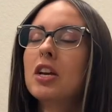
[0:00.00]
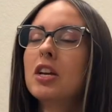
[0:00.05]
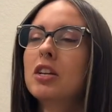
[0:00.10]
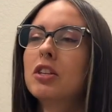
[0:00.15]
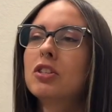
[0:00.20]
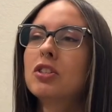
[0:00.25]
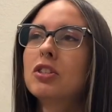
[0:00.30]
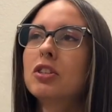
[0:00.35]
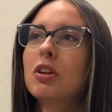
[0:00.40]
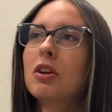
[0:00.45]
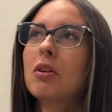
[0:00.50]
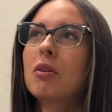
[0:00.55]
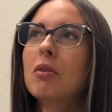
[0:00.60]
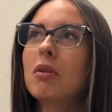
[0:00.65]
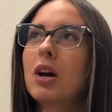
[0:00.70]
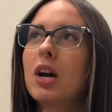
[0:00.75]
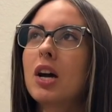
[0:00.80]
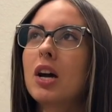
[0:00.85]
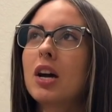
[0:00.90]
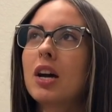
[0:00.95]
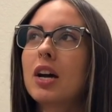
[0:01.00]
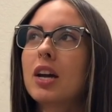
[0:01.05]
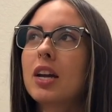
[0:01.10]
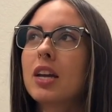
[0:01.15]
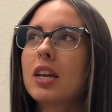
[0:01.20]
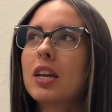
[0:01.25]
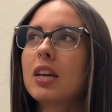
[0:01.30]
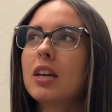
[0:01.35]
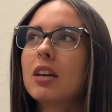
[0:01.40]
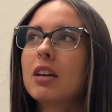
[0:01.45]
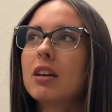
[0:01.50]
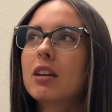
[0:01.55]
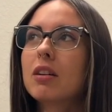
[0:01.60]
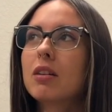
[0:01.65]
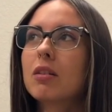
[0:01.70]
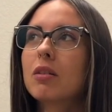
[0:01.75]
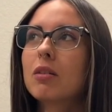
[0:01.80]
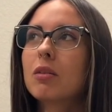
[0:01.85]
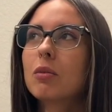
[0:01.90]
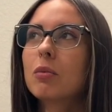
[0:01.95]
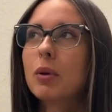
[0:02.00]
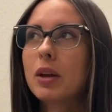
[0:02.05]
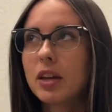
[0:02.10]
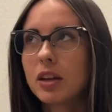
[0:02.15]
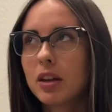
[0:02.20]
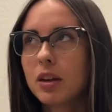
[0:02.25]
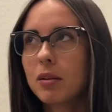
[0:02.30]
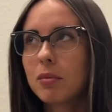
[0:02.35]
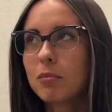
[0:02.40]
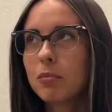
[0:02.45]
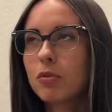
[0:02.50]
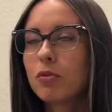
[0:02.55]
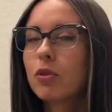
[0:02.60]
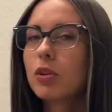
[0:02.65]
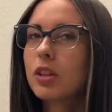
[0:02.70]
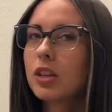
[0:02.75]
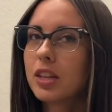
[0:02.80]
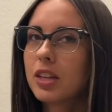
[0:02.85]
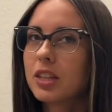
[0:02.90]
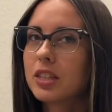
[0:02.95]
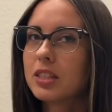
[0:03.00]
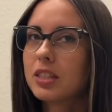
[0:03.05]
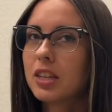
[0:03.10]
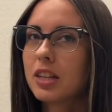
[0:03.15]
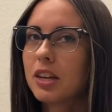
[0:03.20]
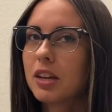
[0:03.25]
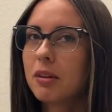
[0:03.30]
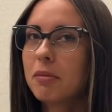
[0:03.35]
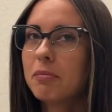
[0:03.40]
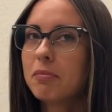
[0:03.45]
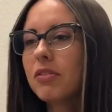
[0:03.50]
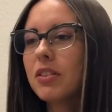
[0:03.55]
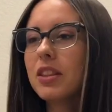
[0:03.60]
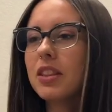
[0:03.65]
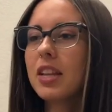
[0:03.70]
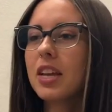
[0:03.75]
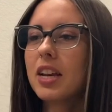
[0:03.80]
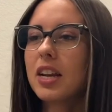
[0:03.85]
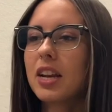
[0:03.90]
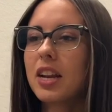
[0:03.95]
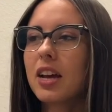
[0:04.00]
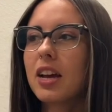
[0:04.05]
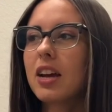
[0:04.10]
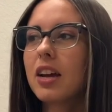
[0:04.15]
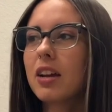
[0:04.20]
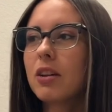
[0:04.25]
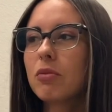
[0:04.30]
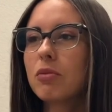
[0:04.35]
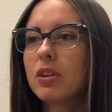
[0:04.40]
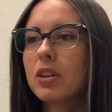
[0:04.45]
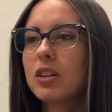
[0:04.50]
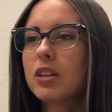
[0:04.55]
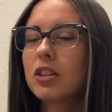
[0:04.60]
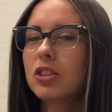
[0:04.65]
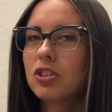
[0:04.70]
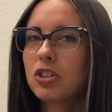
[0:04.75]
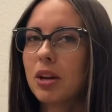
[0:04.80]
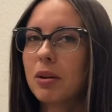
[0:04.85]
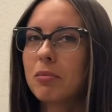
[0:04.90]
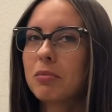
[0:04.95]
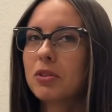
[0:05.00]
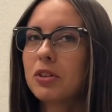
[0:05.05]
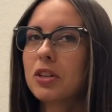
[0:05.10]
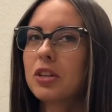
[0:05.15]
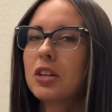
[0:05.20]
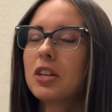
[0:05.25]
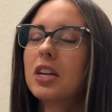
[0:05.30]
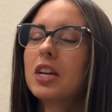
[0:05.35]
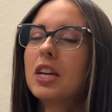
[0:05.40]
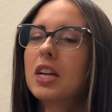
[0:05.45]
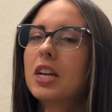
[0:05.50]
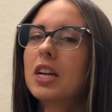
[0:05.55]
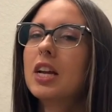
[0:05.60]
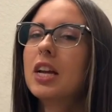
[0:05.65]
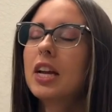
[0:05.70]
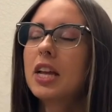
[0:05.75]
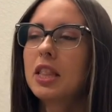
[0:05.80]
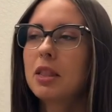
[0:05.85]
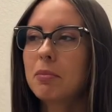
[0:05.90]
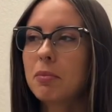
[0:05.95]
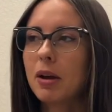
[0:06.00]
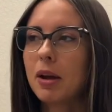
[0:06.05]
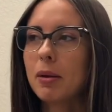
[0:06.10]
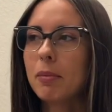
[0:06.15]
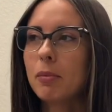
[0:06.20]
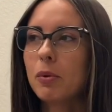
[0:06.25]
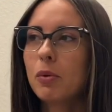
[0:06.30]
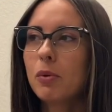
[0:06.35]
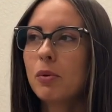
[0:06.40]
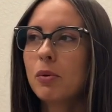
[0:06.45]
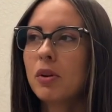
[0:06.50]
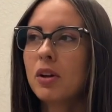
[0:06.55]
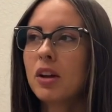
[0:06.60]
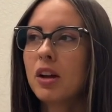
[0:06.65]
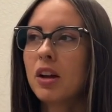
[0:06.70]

So I wake up before the kids get up, and then I read a chapter in the Bible,